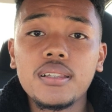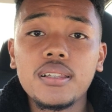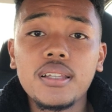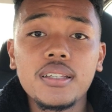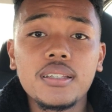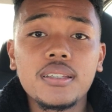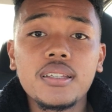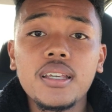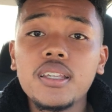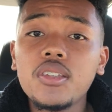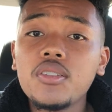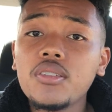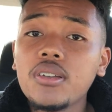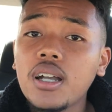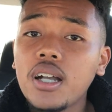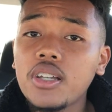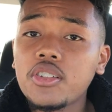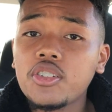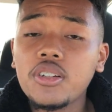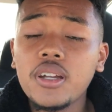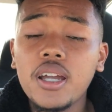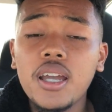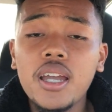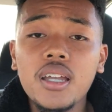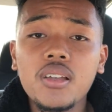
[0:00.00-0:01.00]
Let's say you
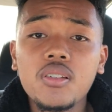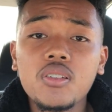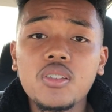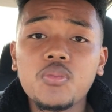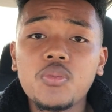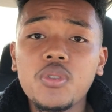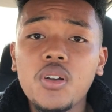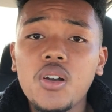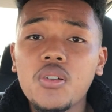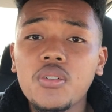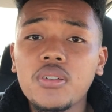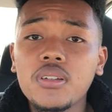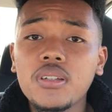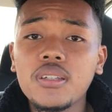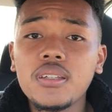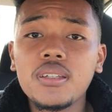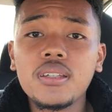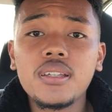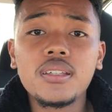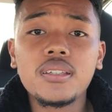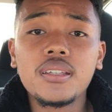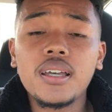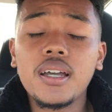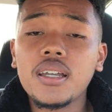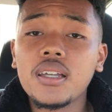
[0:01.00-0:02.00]
got your ankles broken.
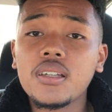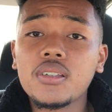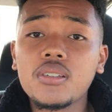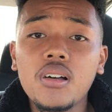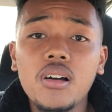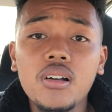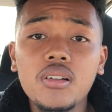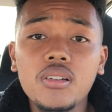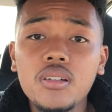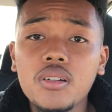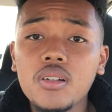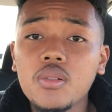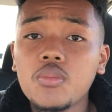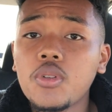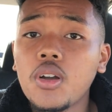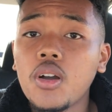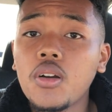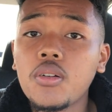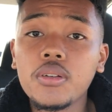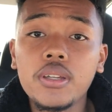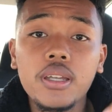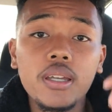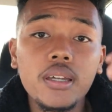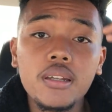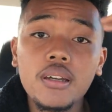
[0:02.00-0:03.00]
He's like, it's all good,
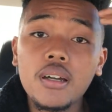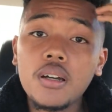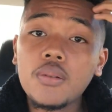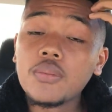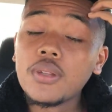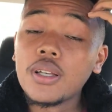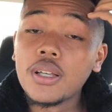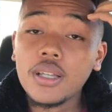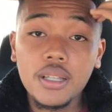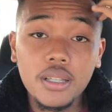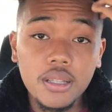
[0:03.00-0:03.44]
bro. Get up.